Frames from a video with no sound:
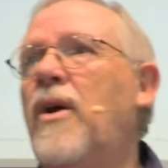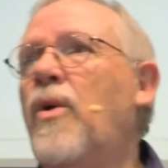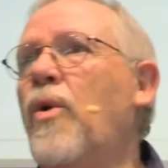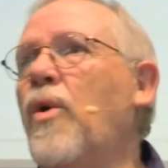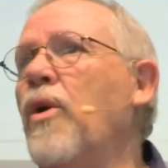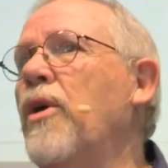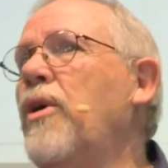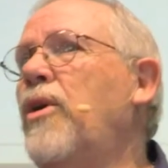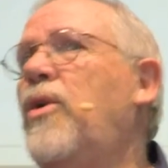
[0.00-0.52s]

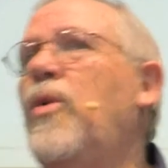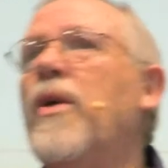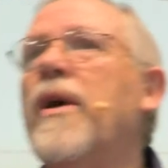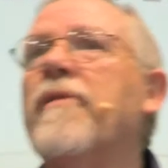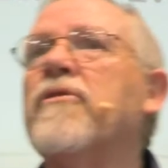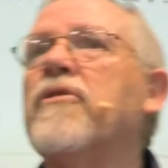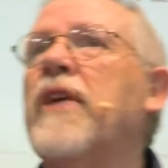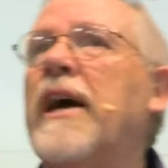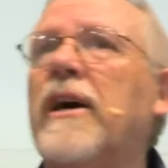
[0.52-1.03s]
or
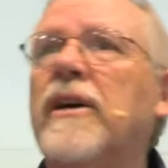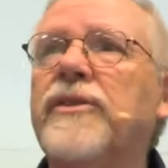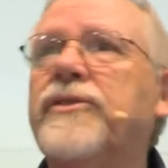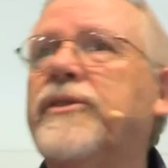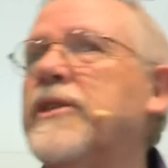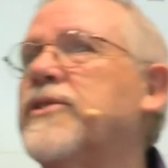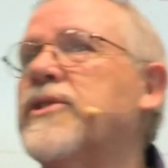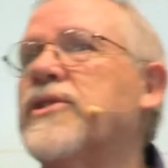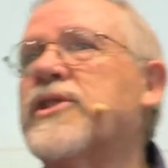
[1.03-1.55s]
whoever else
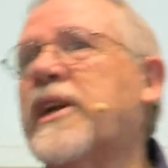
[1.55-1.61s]
that's a